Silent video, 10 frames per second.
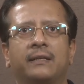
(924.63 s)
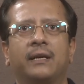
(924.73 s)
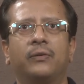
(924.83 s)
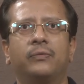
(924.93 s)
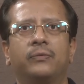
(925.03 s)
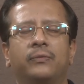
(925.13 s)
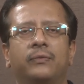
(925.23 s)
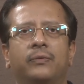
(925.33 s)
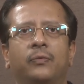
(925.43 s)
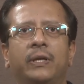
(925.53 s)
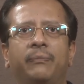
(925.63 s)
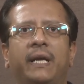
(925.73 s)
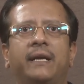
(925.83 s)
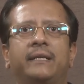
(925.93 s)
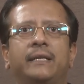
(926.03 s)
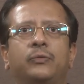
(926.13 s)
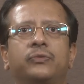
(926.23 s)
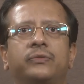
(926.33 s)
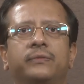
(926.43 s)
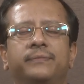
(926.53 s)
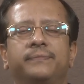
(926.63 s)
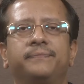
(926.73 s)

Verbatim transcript: Now, we may use